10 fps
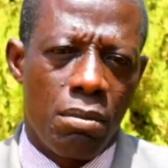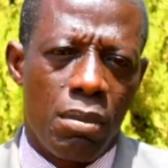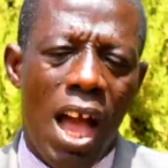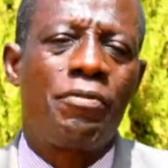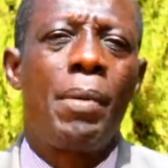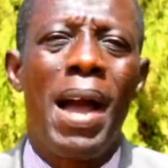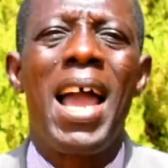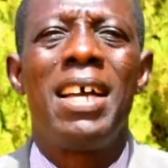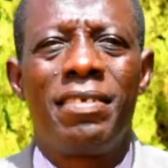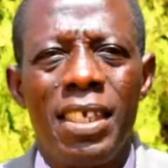after
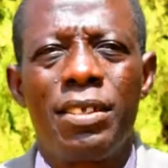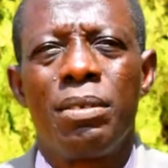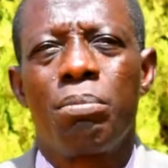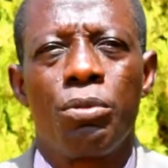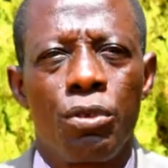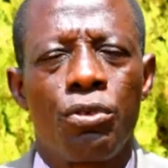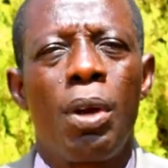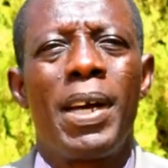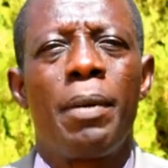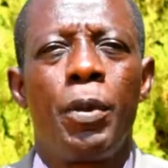my exit,
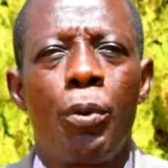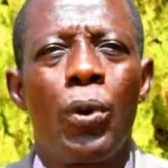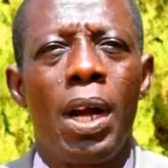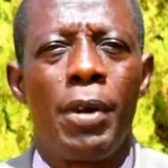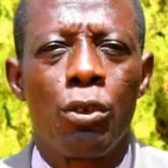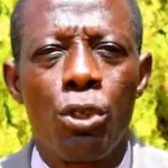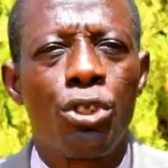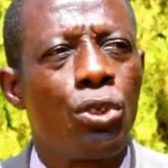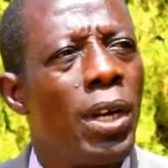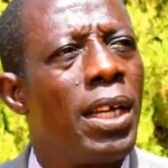some other people will come and
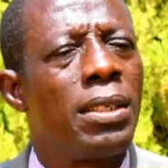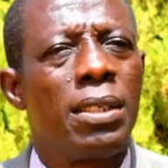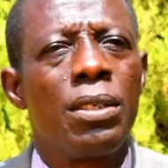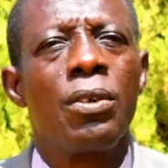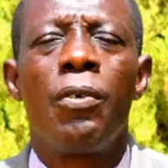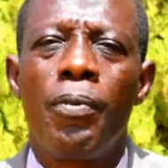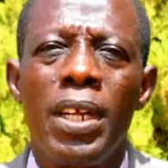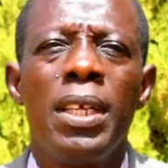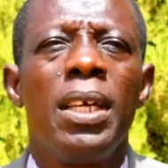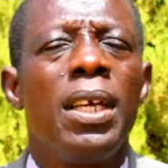continue, and
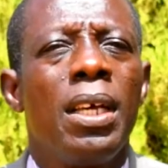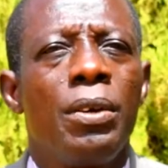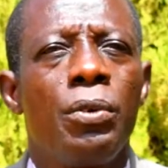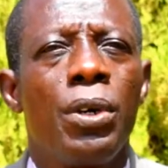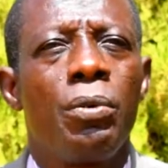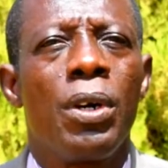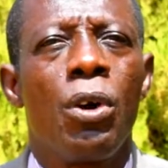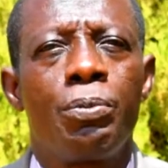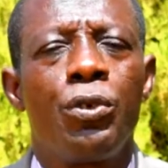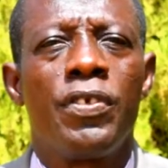hopefully we
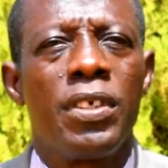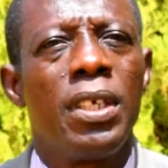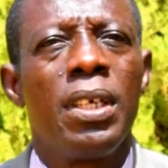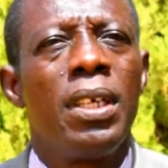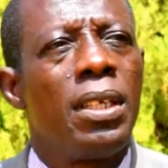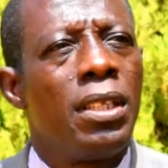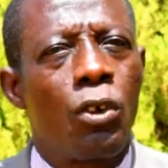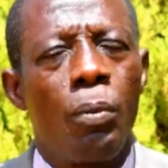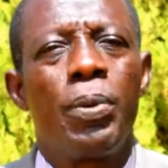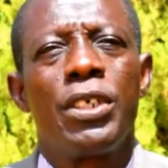hope to see the
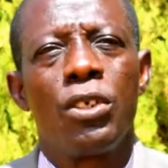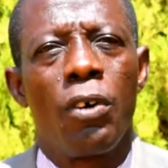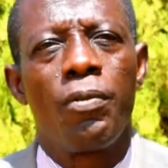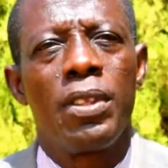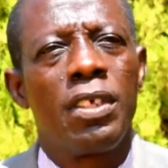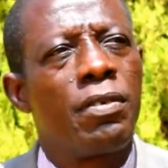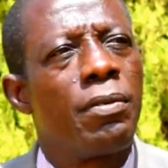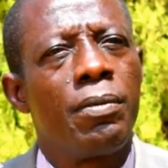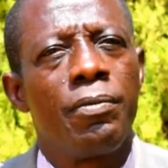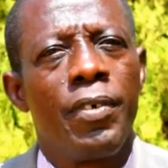completion of this
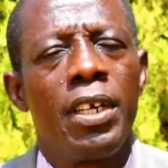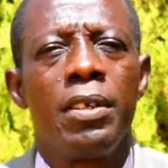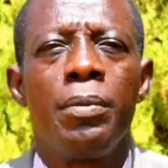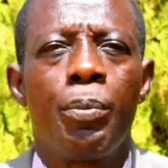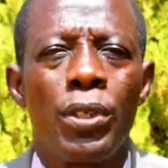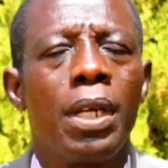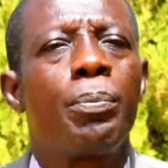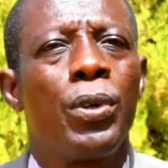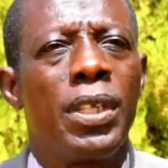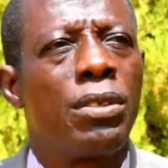very
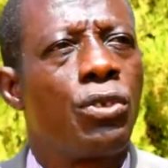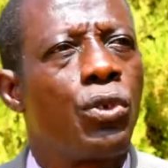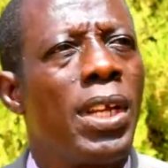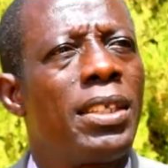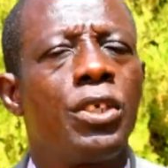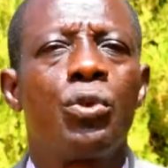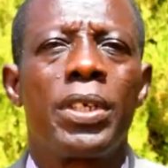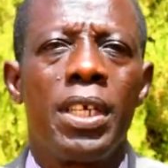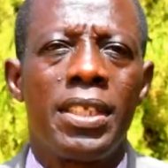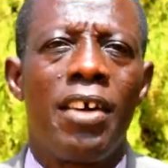important project so that it will
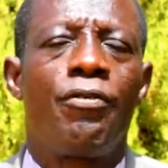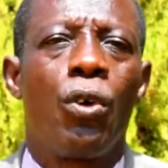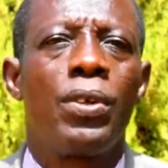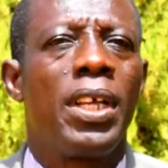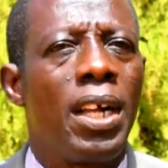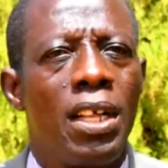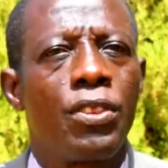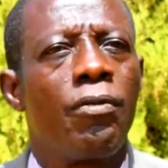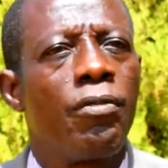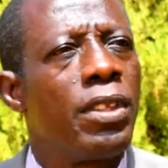cater for the
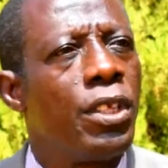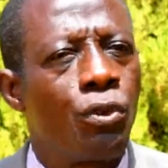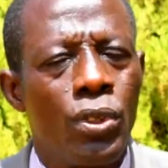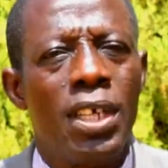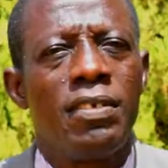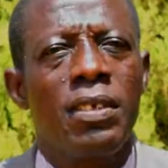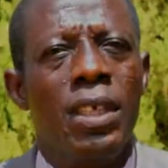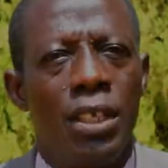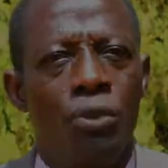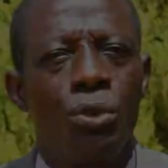health of the students
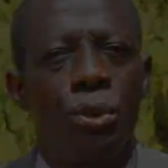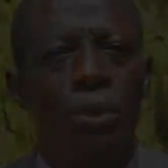in the school.